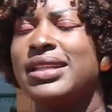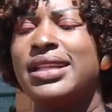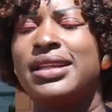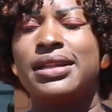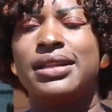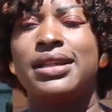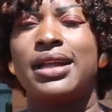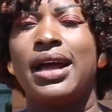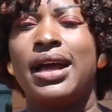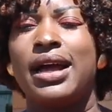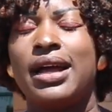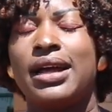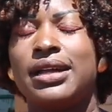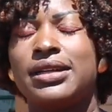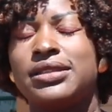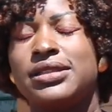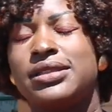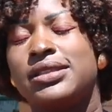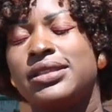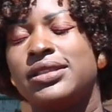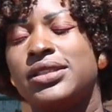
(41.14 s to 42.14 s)

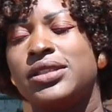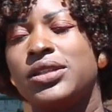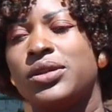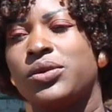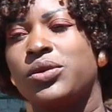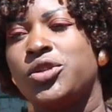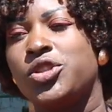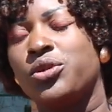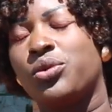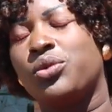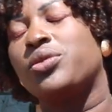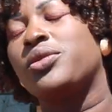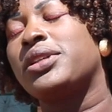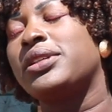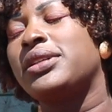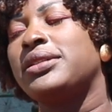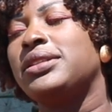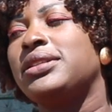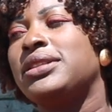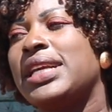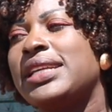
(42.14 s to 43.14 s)
she could
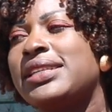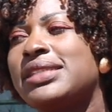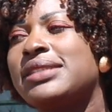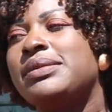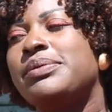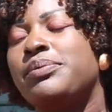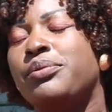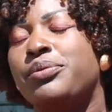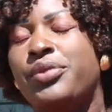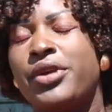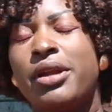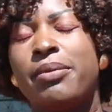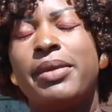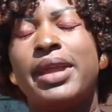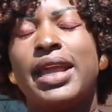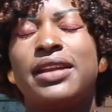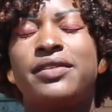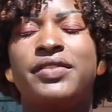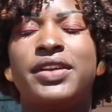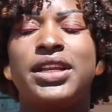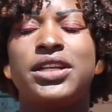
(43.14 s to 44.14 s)
just bring
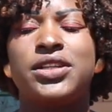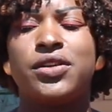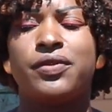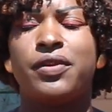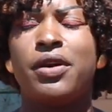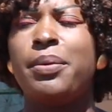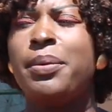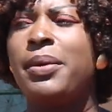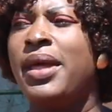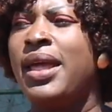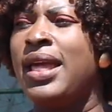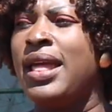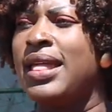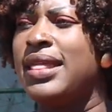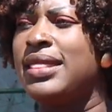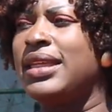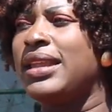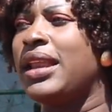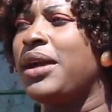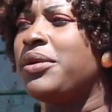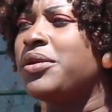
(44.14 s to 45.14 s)
me at Village of Hope.
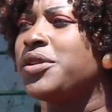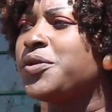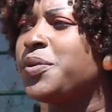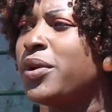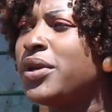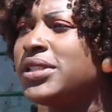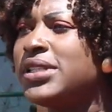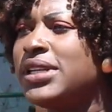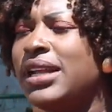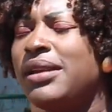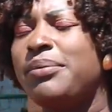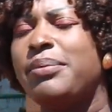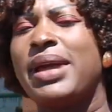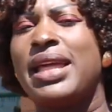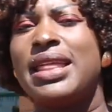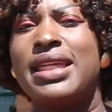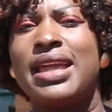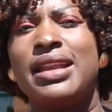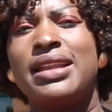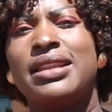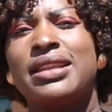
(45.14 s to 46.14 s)
Then I was brought in.
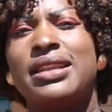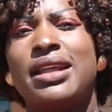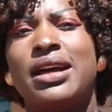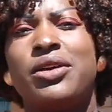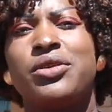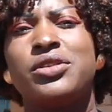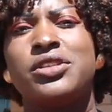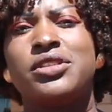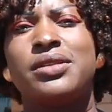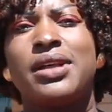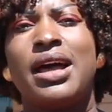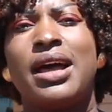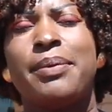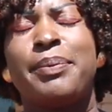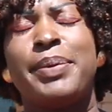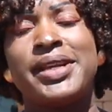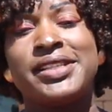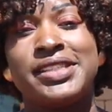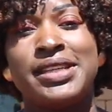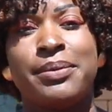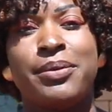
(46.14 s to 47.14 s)
By then I was
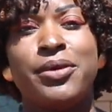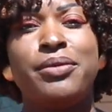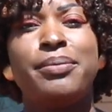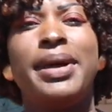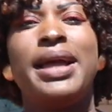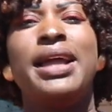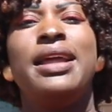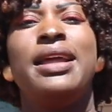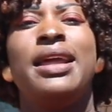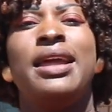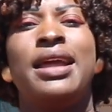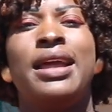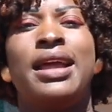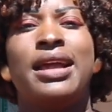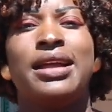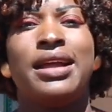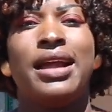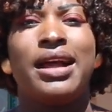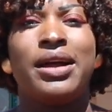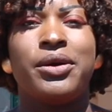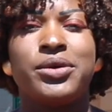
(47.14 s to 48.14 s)
Pastor Mumba.
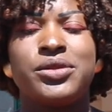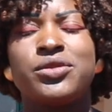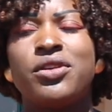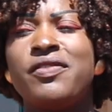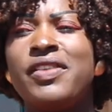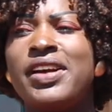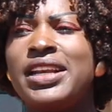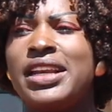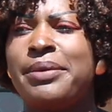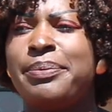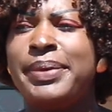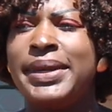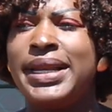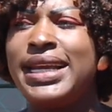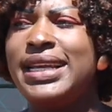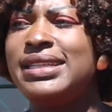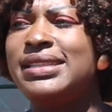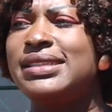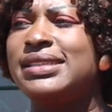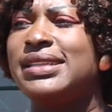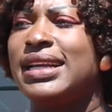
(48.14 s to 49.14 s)
I was over the
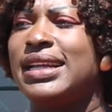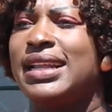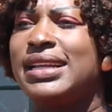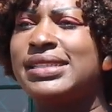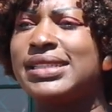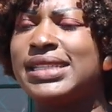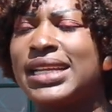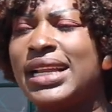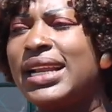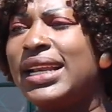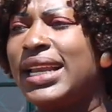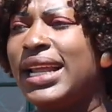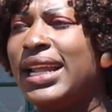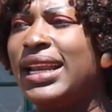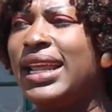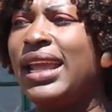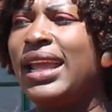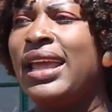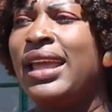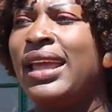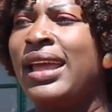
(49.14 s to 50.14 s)
place and I started
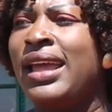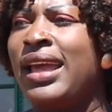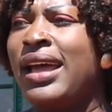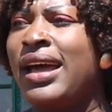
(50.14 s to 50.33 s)
learning.